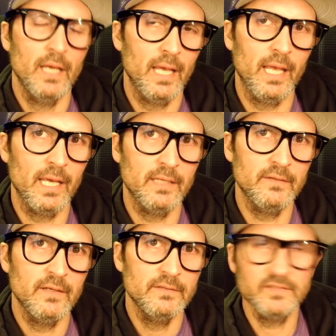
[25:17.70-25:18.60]

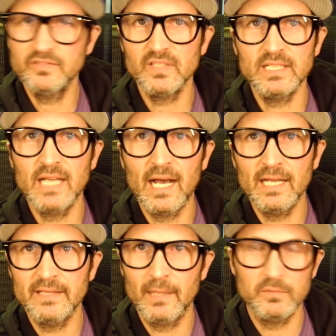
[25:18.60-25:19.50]
And this is a guy
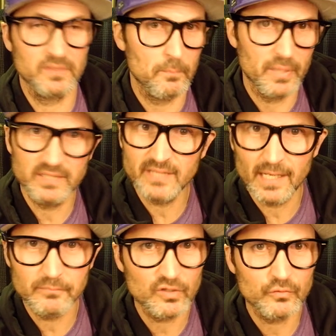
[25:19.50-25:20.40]
that was a
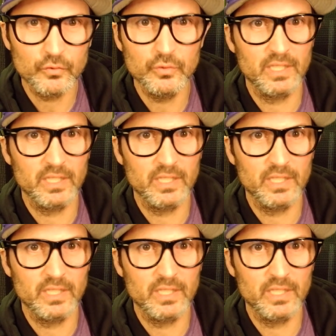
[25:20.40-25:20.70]
big-time recruit.